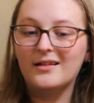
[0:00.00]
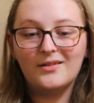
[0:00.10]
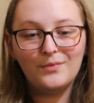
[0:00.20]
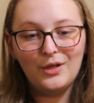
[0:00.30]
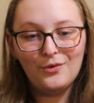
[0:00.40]

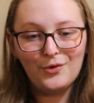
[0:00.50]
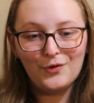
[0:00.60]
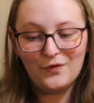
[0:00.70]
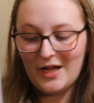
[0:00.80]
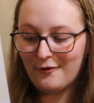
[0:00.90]
some cute
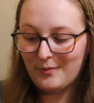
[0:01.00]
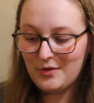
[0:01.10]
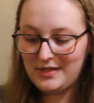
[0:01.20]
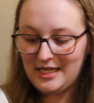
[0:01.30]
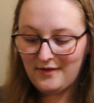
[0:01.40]
little flower
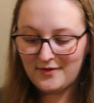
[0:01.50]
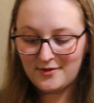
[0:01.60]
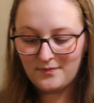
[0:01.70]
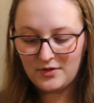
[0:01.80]
motifs.